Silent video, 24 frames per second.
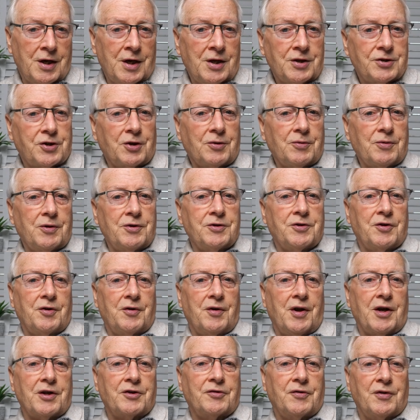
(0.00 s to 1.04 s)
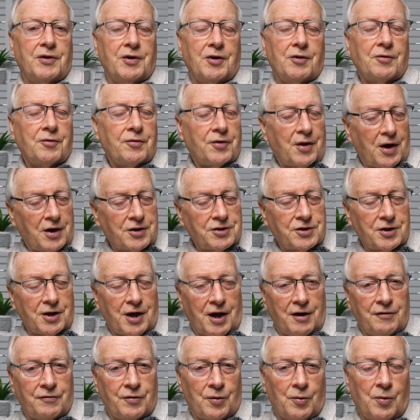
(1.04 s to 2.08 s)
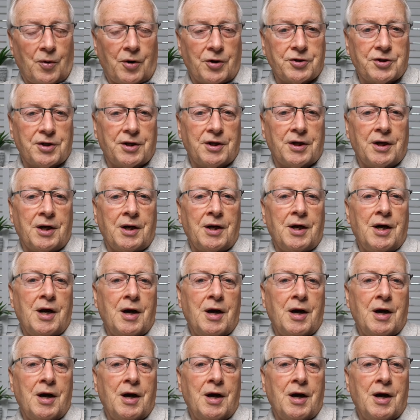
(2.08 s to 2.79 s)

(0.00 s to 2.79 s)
So until the next video, thanks again for watching.